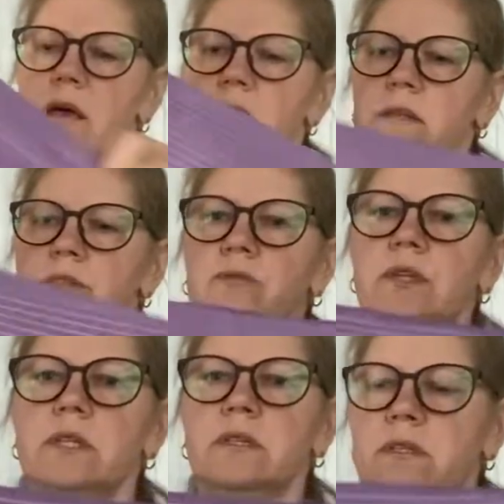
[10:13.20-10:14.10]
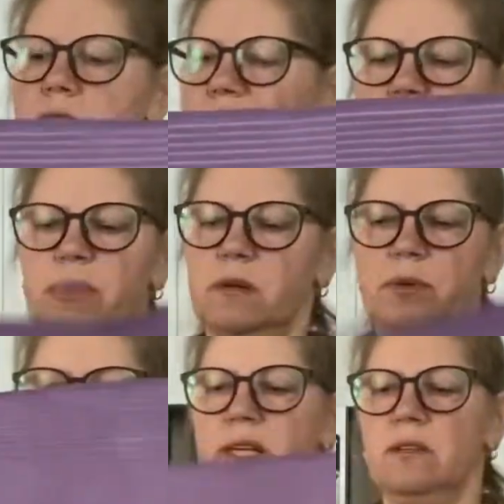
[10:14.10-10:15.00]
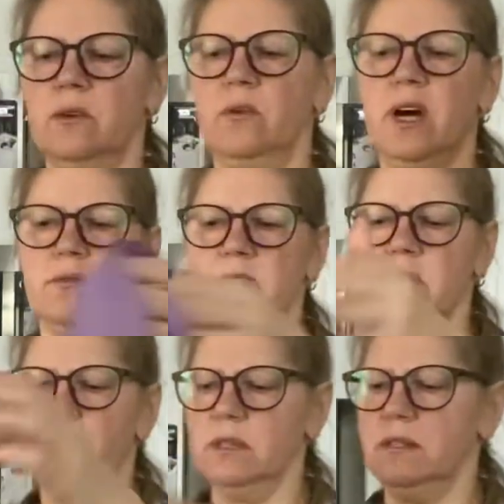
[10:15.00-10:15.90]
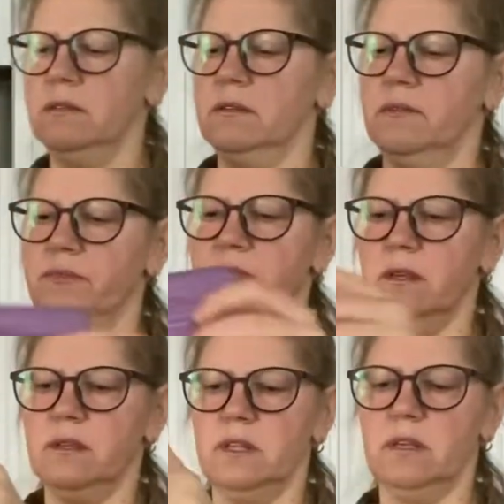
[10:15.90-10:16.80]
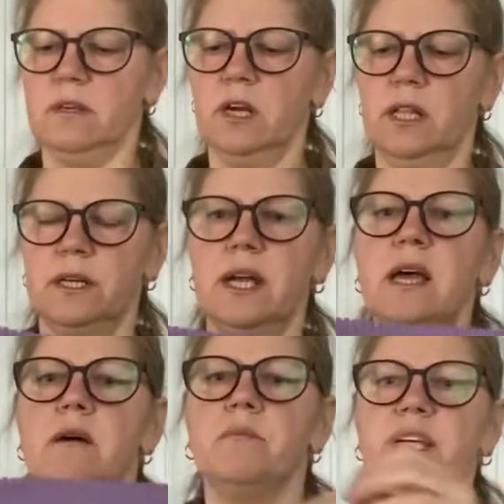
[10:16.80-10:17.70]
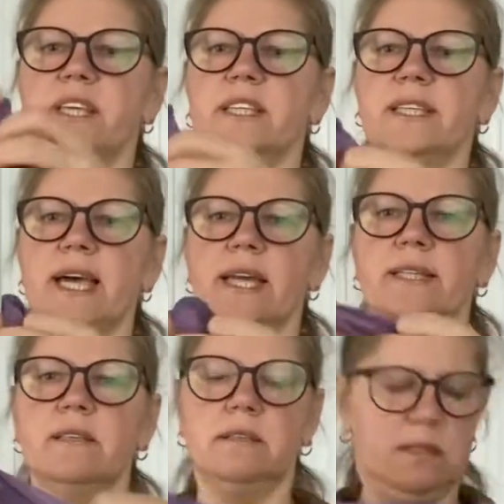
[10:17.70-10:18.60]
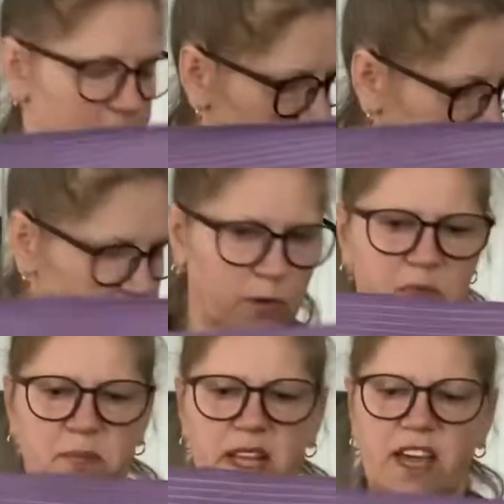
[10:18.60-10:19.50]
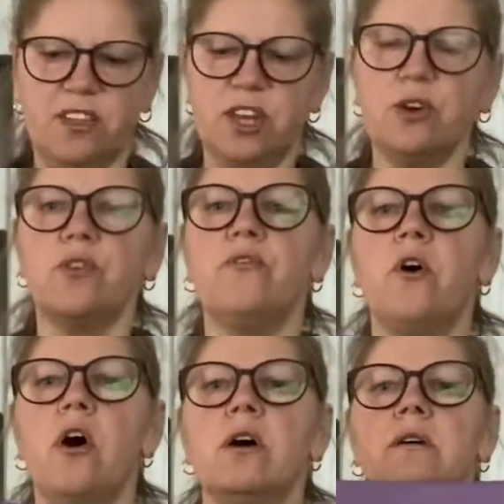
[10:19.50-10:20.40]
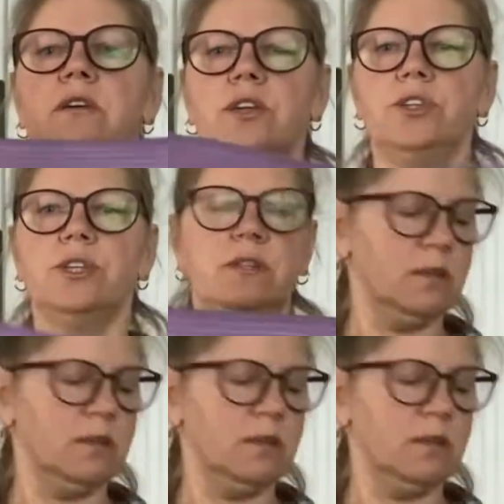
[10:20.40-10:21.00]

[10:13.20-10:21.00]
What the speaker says: So this is purple. I don't know how it's called, the color. But the size is, I don't know, maybe like 3 or 4 kitchen